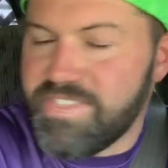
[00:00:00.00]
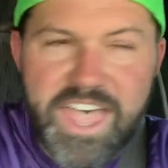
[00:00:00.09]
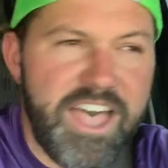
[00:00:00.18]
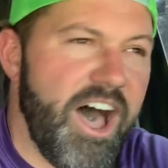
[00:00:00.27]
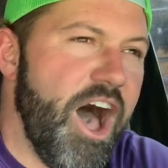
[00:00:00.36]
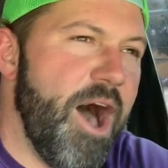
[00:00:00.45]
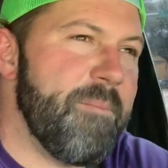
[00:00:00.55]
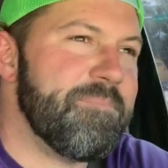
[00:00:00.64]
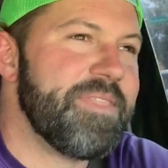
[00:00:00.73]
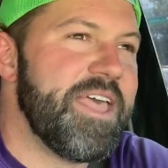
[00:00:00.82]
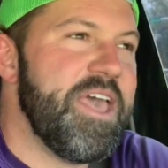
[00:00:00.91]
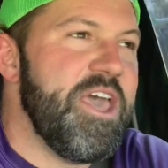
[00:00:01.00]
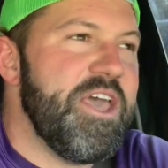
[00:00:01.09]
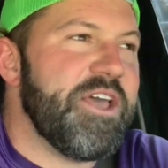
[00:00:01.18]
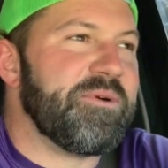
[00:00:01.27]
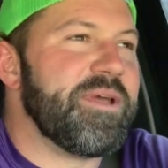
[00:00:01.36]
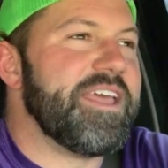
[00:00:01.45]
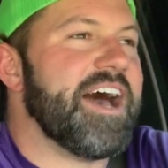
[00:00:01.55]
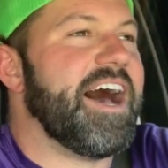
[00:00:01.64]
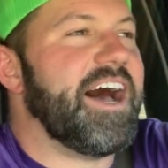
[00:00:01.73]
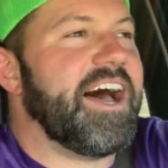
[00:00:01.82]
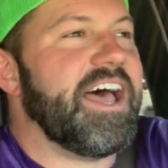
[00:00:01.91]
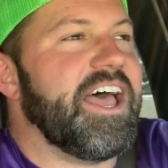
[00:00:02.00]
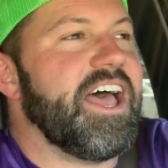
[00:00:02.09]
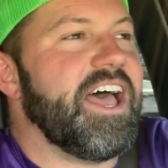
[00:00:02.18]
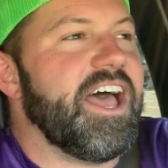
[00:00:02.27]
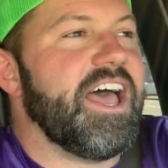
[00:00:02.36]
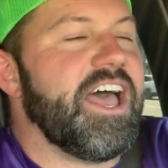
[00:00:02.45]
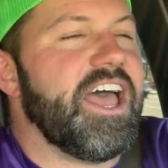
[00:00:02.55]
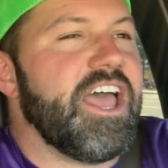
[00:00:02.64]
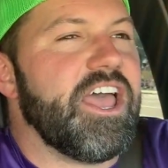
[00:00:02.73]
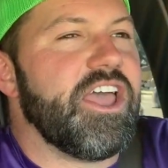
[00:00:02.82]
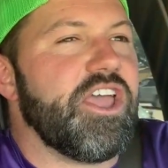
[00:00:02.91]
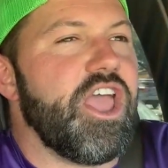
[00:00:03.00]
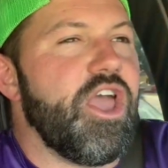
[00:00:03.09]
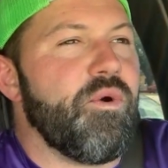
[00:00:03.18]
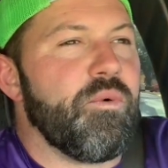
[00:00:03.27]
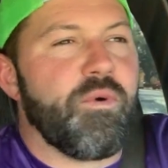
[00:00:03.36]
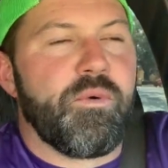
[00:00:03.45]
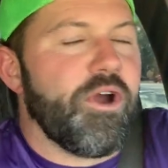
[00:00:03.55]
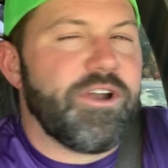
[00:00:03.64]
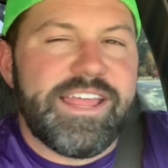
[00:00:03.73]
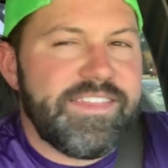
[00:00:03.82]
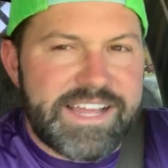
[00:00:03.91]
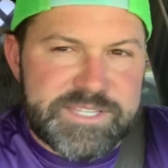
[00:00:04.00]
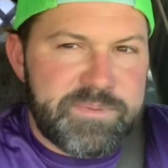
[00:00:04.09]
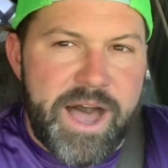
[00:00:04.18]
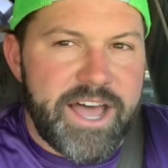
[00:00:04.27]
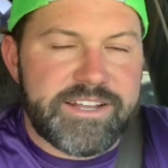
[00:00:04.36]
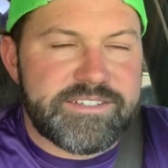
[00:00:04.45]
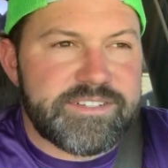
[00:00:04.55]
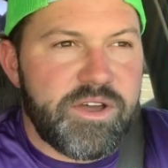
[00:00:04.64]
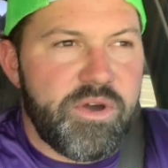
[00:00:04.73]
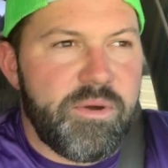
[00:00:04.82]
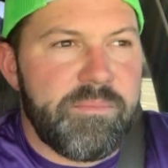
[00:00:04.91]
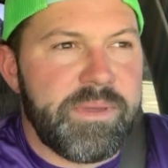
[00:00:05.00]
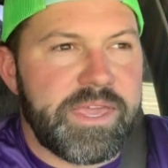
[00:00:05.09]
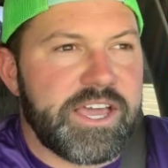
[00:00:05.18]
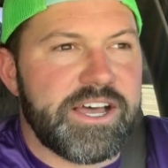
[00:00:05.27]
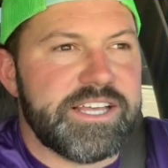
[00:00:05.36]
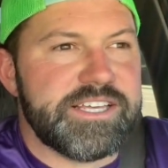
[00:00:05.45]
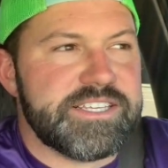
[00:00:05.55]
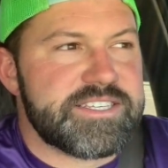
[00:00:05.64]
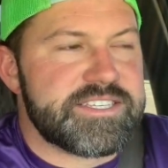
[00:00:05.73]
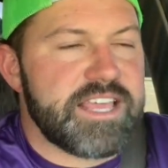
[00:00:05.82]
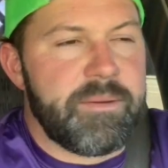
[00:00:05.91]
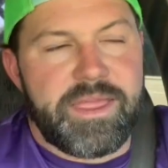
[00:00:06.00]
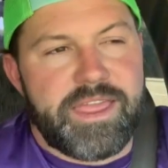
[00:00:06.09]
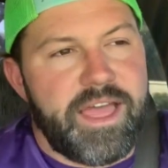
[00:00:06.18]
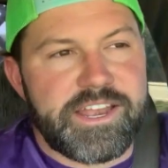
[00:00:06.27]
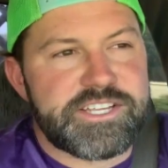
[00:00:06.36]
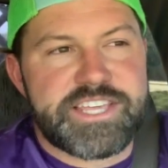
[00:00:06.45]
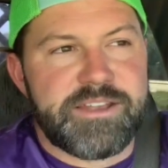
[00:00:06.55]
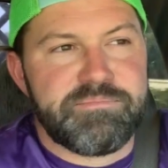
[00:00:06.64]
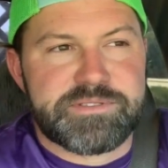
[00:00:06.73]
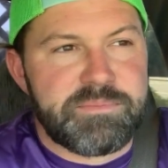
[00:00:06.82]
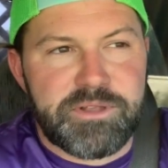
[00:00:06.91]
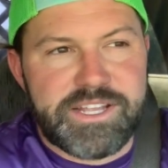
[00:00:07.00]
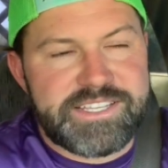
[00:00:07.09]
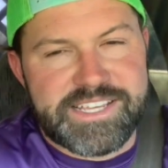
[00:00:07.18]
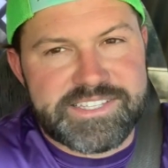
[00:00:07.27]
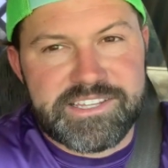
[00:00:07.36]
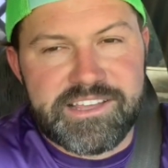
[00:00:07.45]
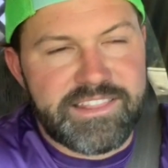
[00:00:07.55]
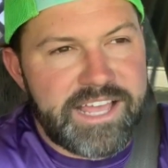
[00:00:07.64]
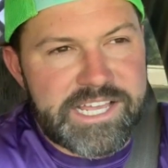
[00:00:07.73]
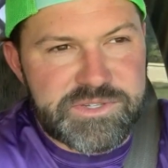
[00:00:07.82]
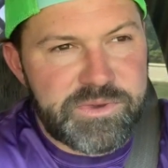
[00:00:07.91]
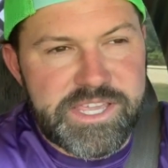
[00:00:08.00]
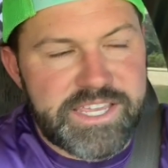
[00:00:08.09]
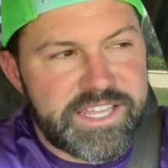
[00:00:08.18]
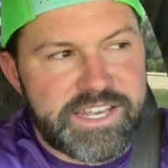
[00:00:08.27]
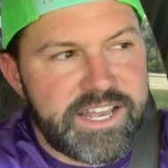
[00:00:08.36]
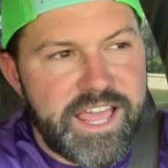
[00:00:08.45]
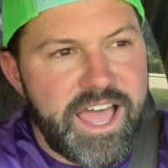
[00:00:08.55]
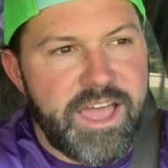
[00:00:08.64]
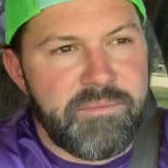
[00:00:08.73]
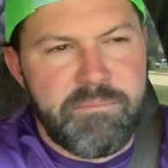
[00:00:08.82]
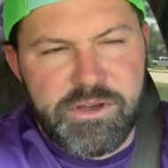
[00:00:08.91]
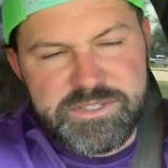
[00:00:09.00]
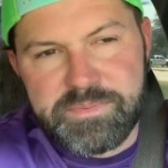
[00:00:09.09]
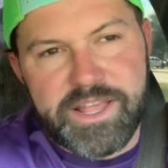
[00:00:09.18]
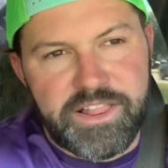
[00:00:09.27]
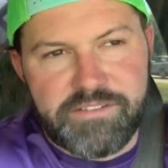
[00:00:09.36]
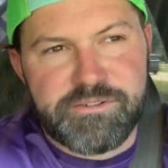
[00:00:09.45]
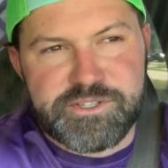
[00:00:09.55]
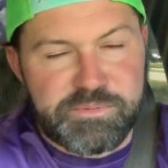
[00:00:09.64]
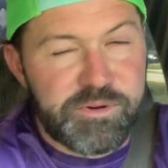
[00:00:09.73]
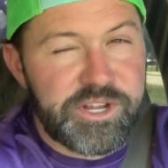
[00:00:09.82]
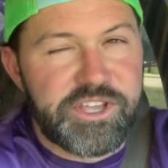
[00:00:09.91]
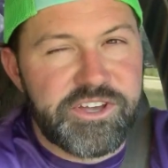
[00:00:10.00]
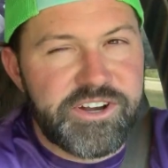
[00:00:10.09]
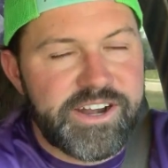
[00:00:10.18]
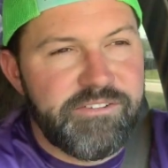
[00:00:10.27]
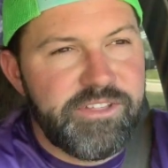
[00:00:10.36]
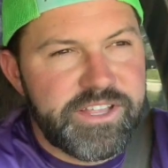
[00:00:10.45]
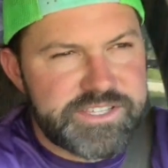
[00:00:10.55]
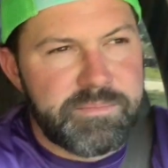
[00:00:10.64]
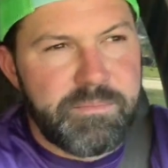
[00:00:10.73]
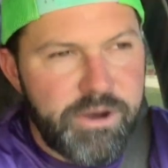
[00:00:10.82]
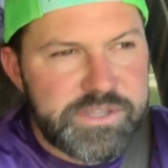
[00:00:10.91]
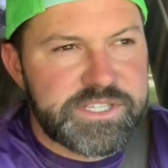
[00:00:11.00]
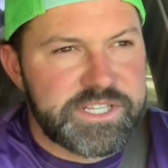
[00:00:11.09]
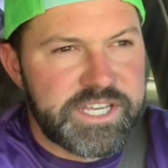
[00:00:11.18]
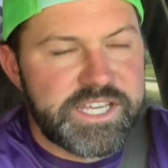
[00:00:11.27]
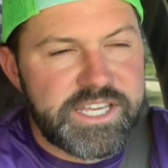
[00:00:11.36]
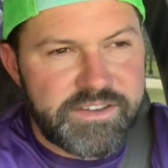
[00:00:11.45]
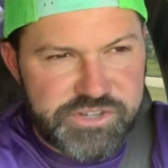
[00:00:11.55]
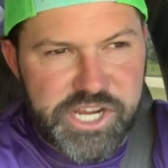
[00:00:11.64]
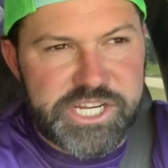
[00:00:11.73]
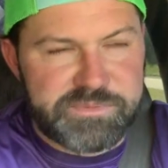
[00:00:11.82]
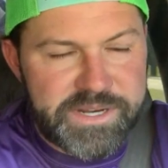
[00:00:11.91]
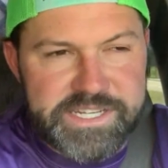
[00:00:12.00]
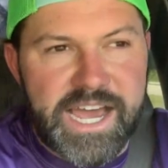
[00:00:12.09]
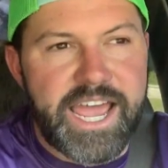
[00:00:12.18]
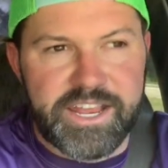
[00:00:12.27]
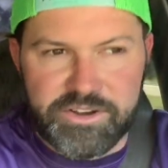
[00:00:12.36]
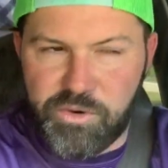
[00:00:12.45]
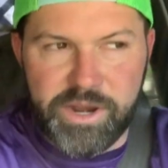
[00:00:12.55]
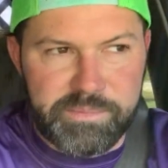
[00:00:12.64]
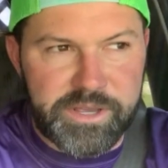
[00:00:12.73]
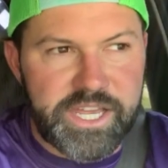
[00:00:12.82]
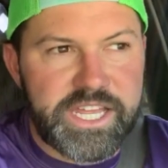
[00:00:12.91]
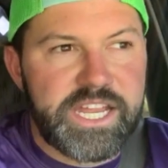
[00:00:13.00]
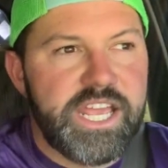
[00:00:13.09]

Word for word: Um, we, uh, we're already in that spot because I mean I just had some blood testing done last week, and, uh, and most of my levels are pretty good on everything because I mostly have changed my diet quite a bit.